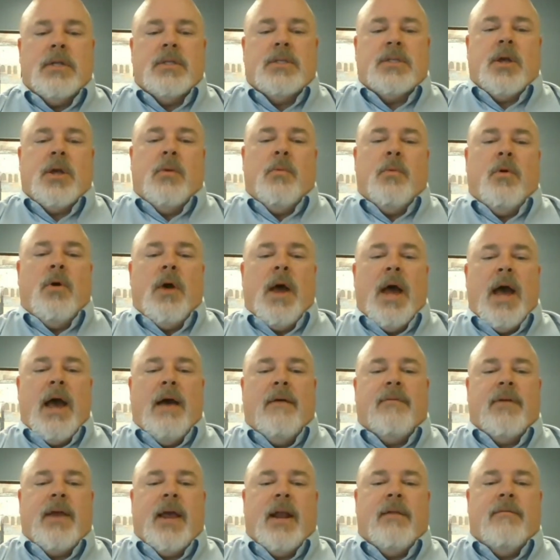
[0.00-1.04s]
So we'll
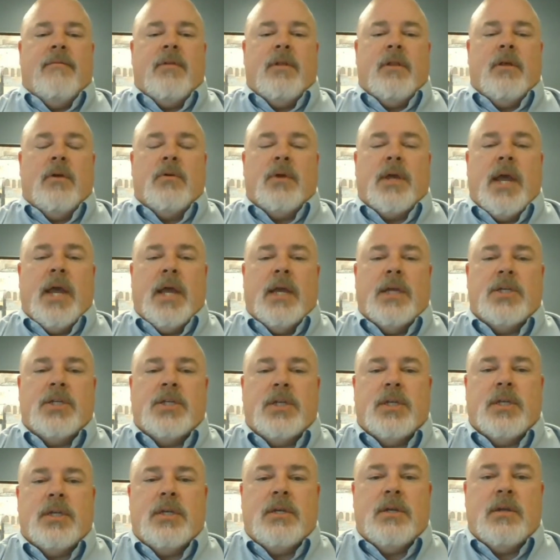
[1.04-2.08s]
have kind of a
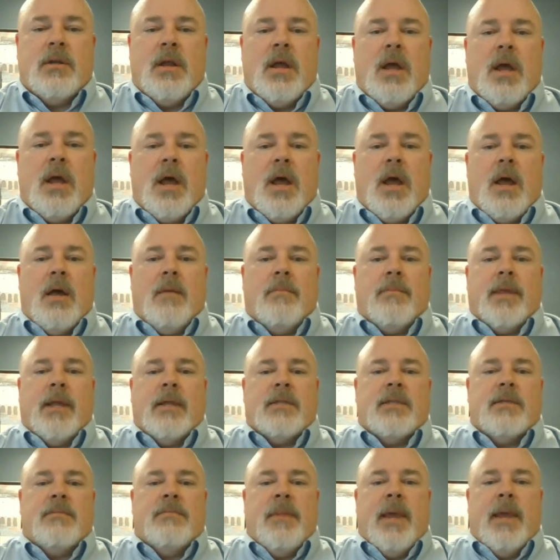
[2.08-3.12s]
location
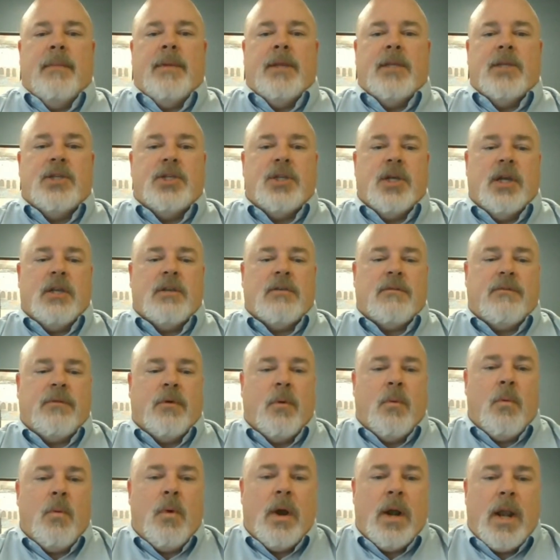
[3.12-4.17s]
that's maybe just
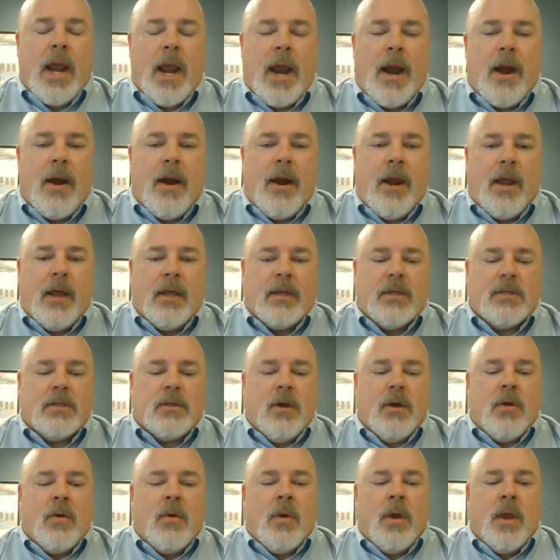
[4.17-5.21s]
for one area.
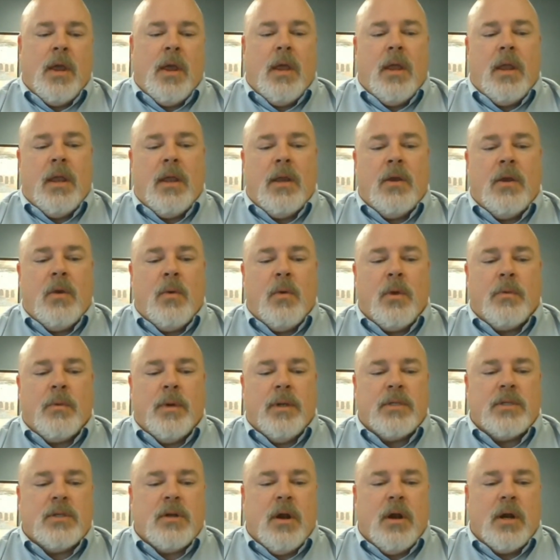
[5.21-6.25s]
So in
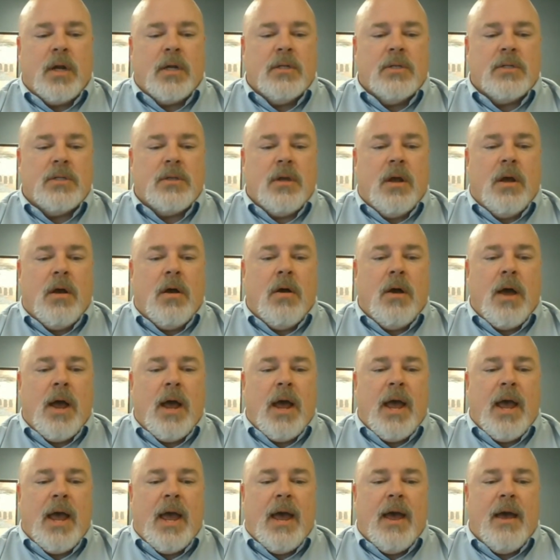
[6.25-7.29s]
Northwest Arkansas,
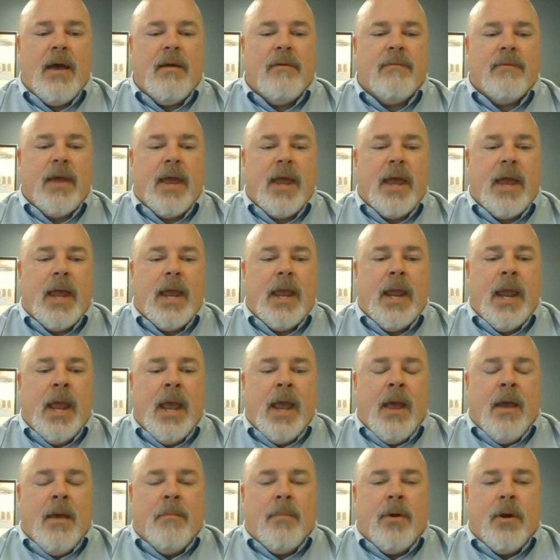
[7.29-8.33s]
I have a
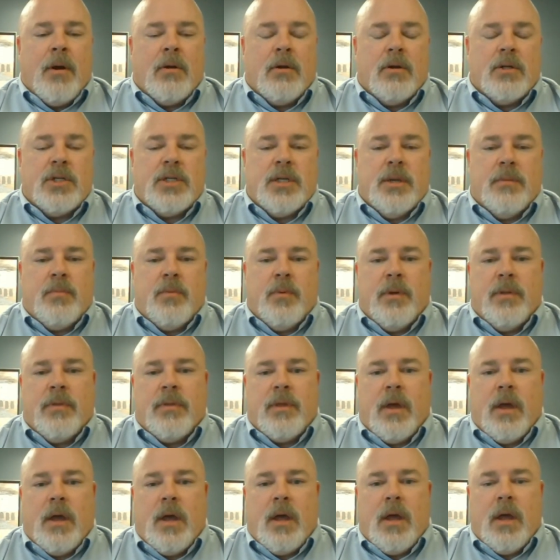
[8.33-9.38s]
partnership with
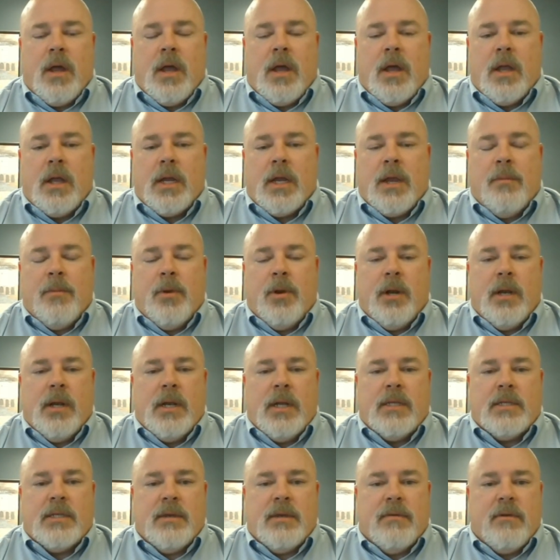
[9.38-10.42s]
a
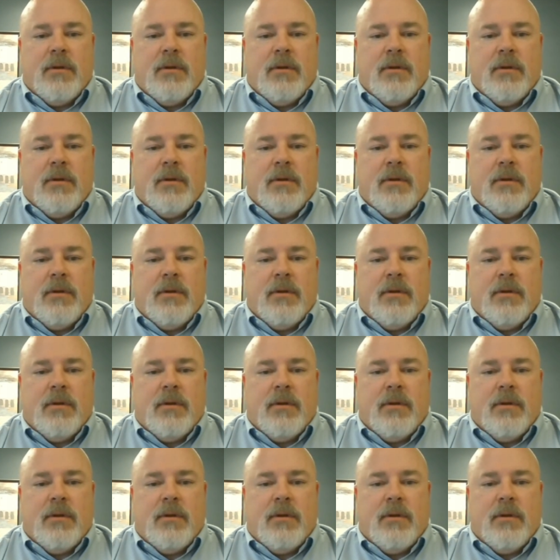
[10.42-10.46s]
community